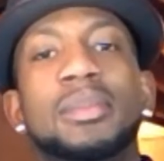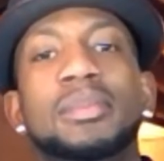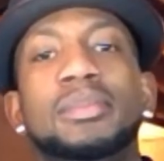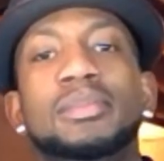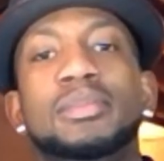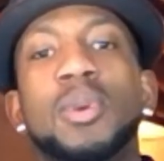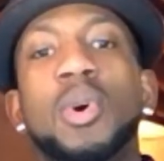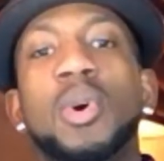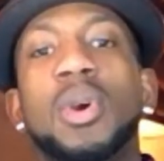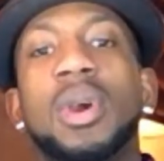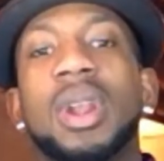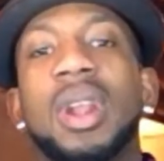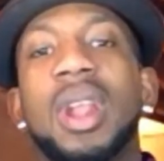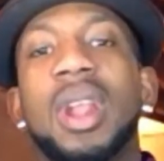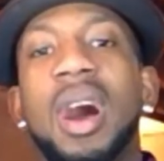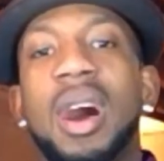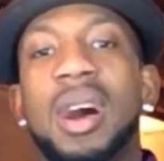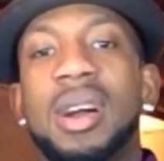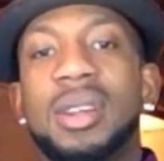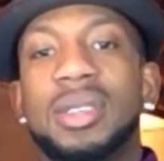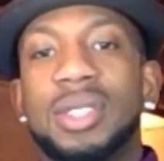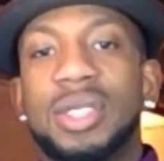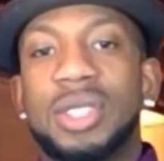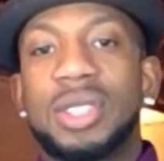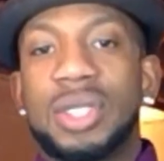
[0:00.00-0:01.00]
book
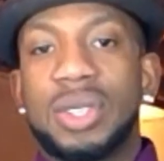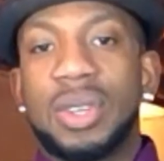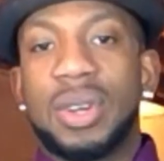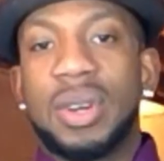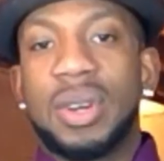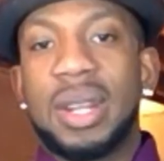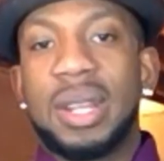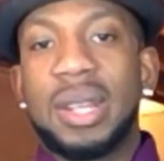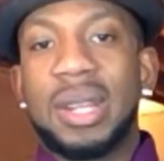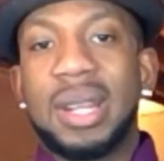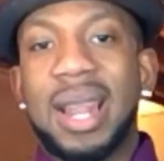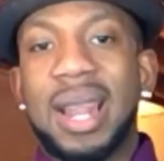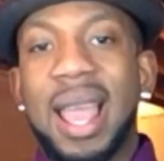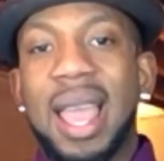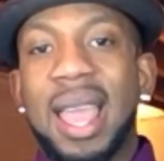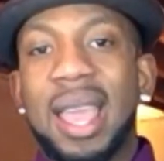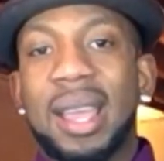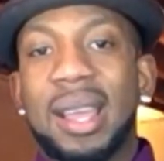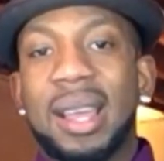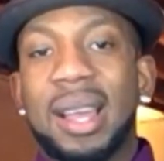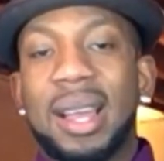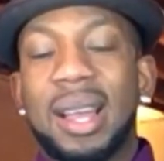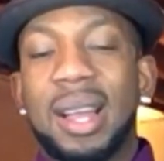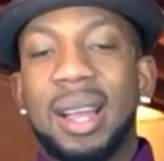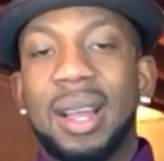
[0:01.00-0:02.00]
launch. So I did
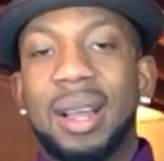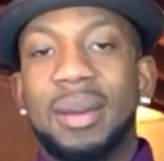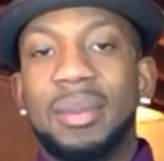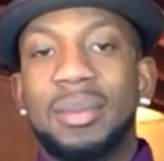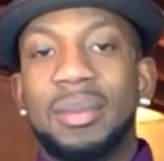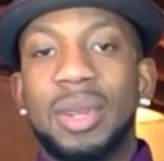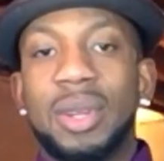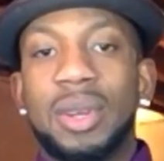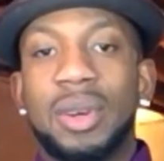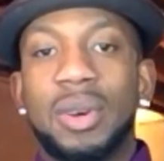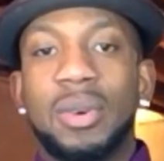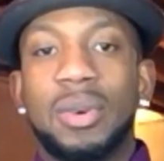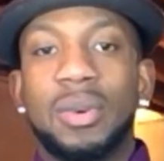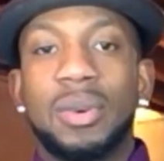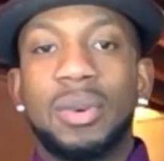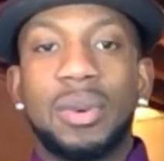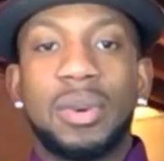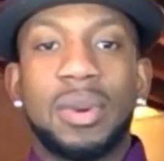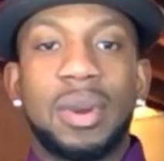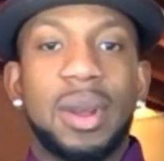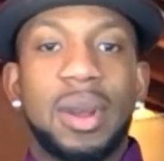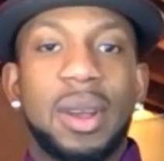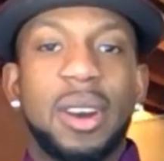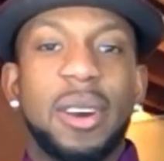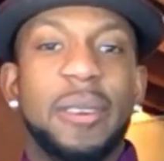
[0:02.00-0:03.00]
like you know,
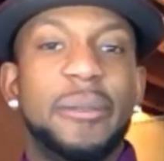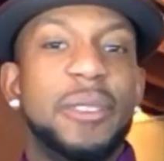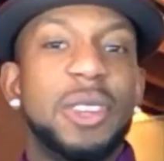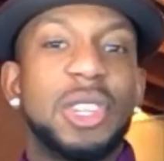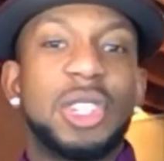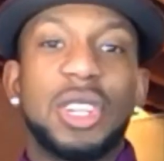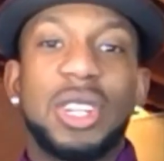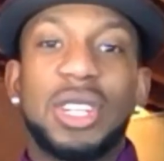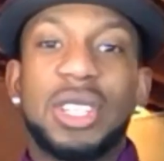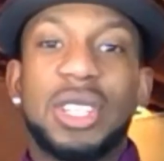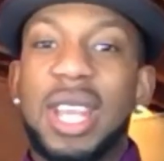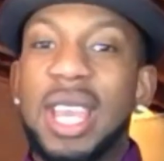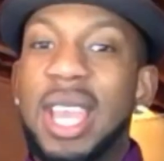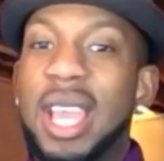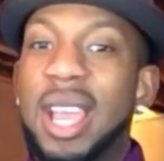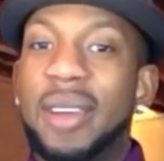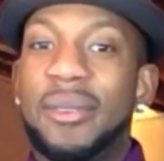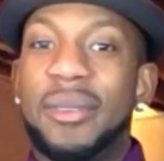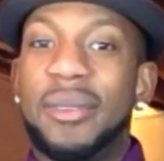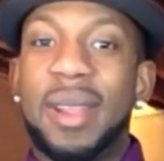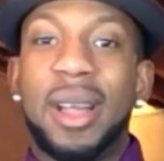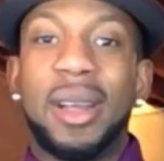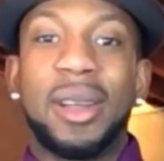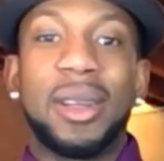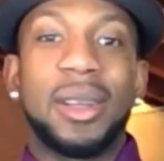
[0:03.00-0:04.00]
official day
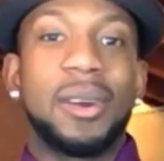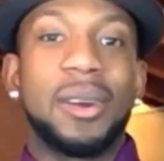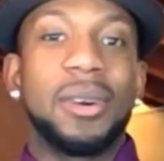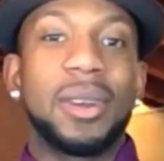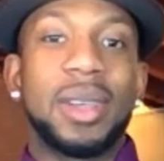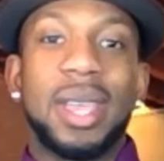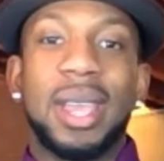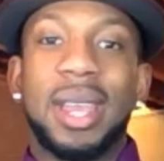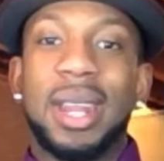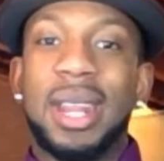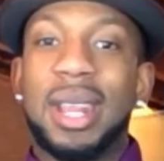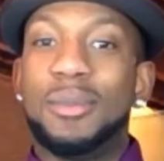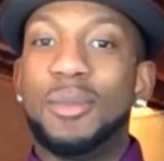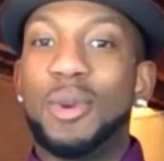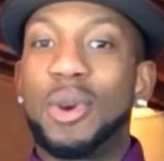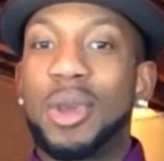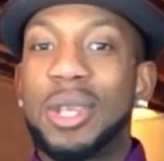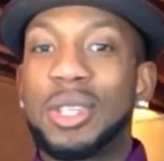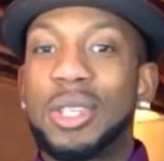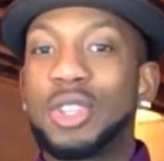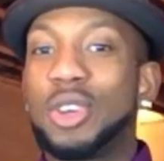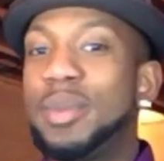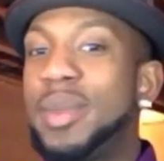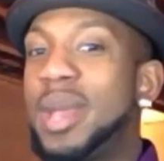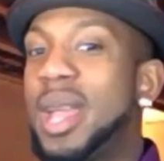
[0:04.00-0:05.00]
of like, okay, the book
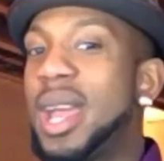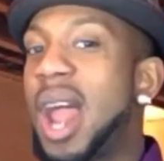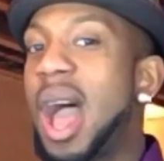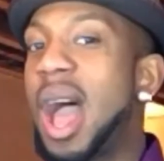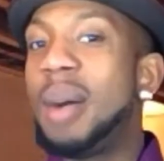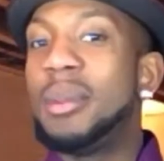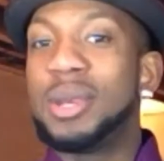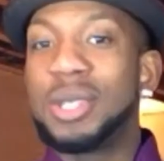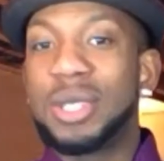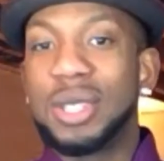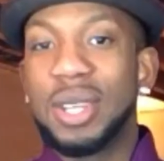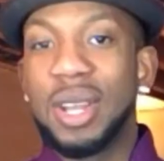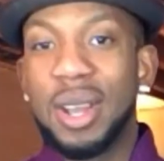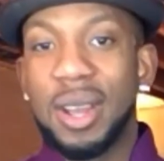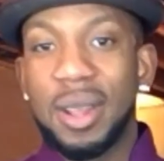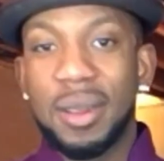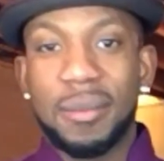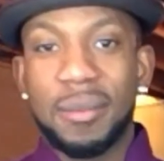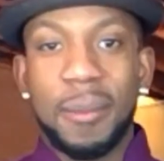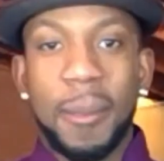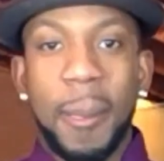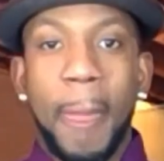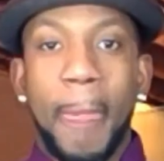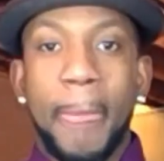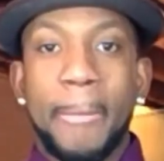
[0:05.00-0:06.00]
is gonna be on
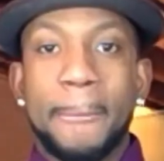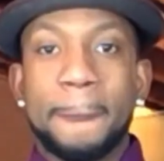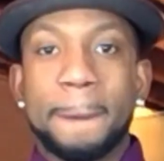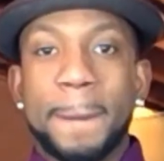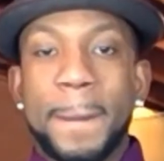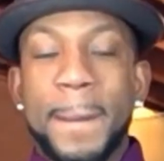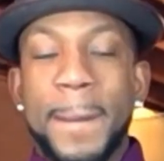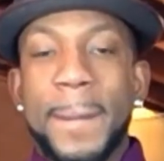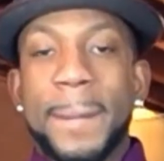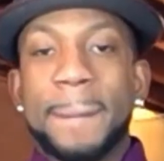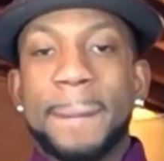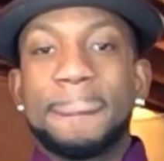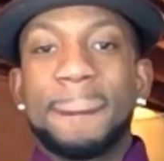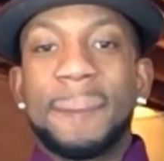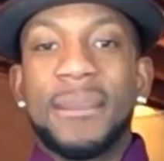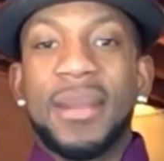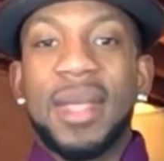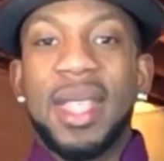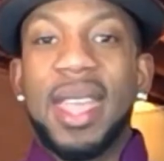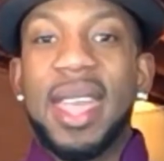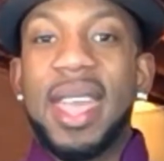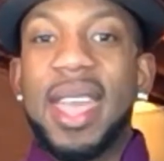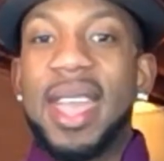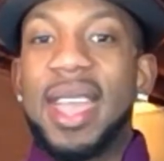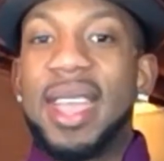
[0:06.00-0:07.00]
Amazon,
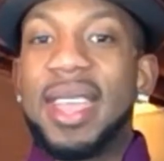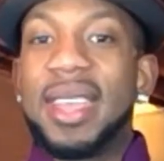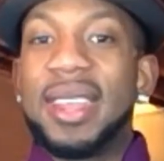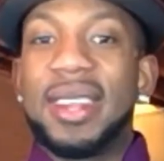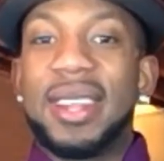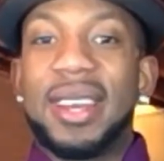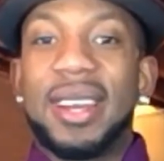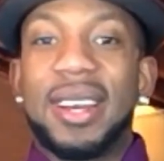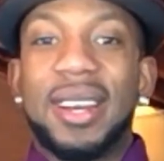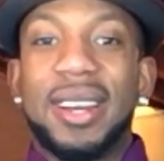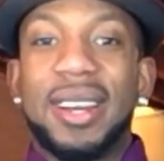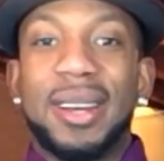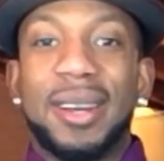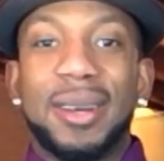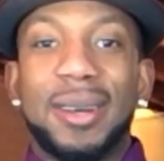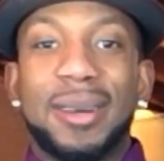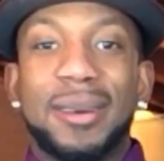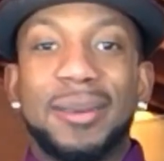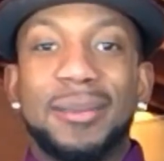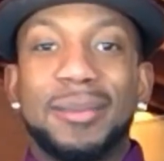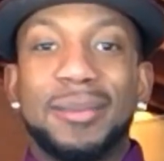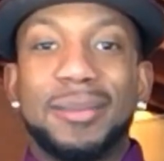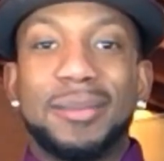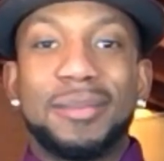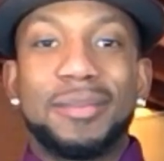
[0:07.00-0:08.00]
and
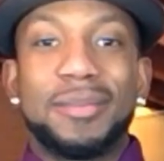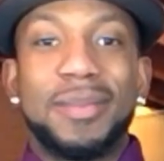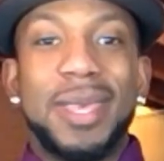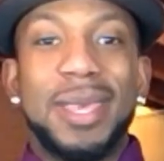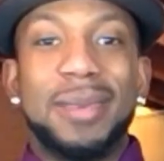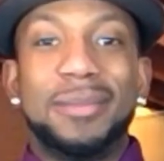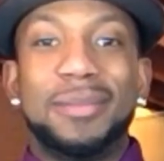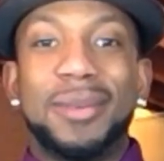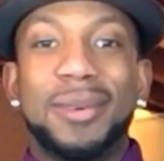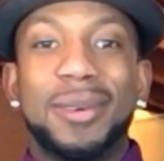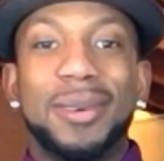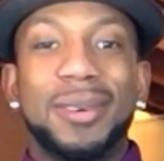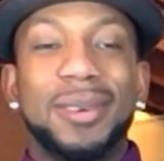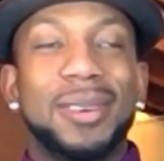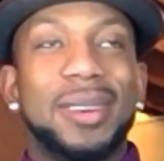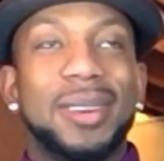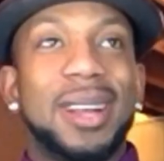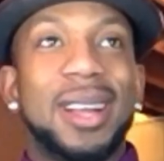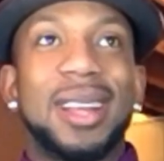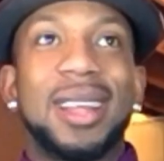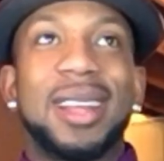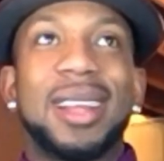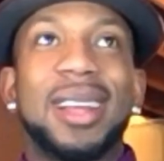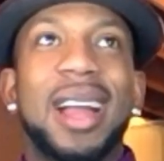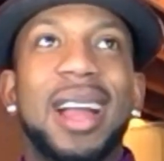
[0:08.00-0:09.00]
people.
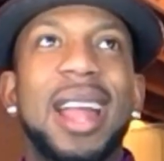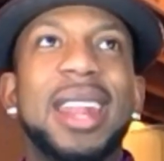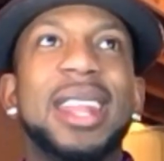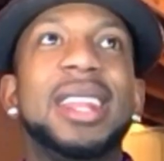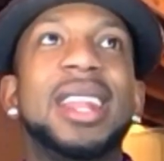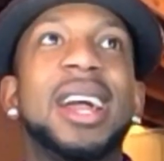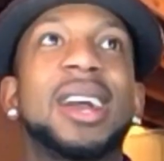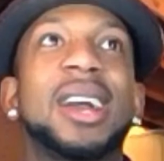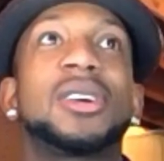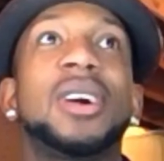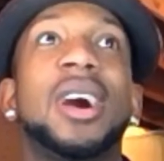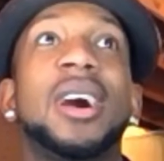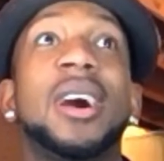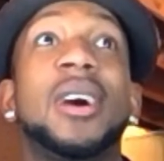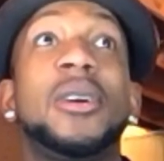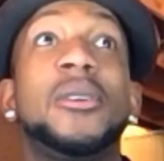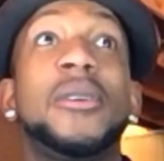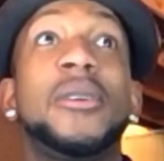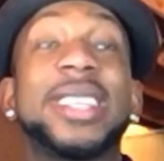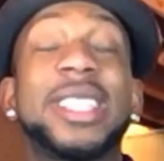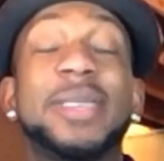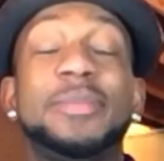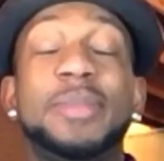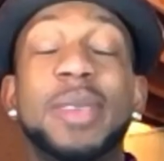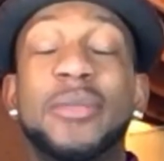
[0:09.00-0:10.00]
I did a
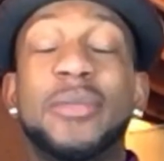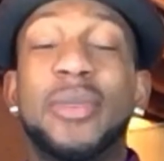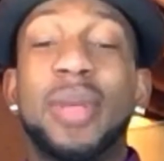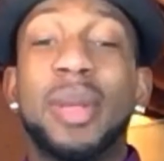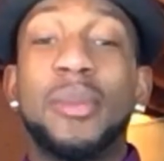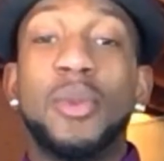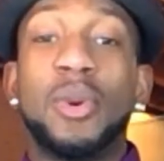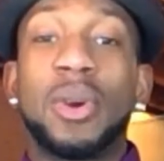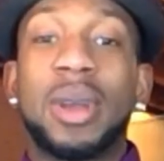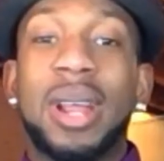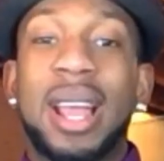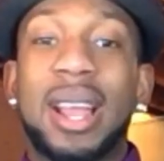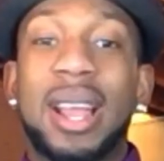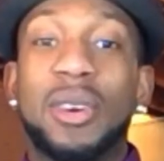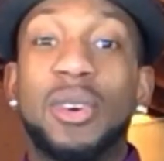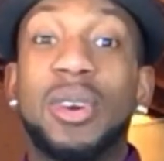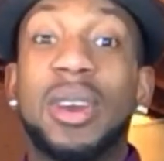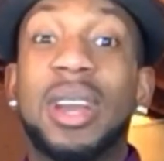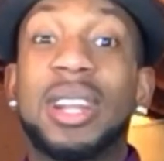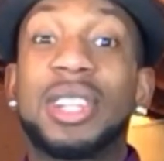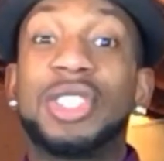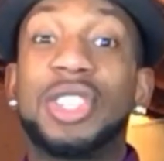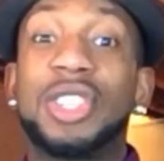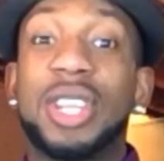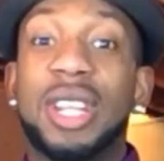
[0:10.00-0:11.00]
recipe for the book. I cook
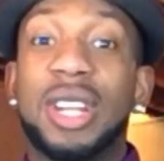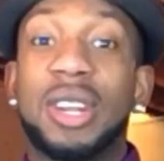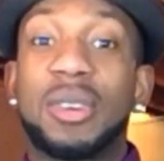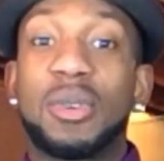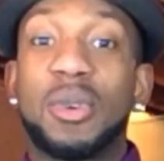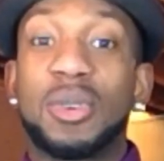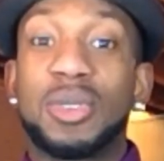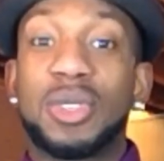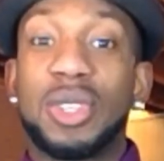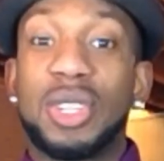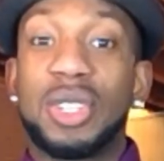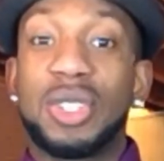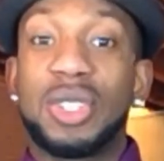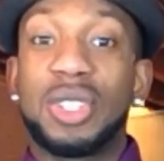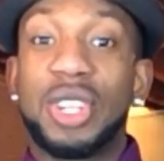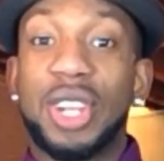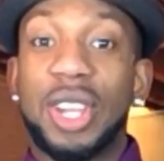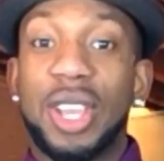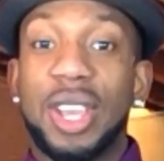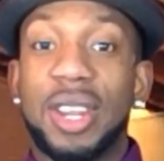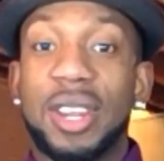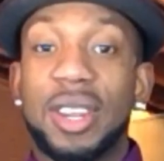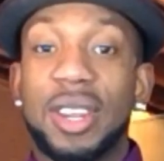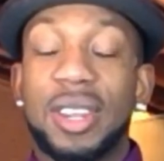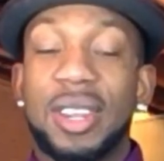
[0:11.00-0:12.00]
a roasted
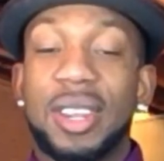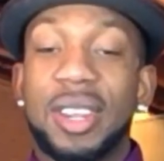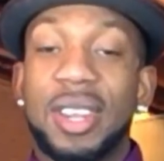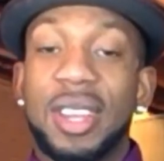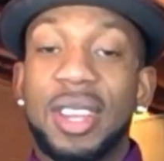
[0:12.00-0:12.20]
chicken,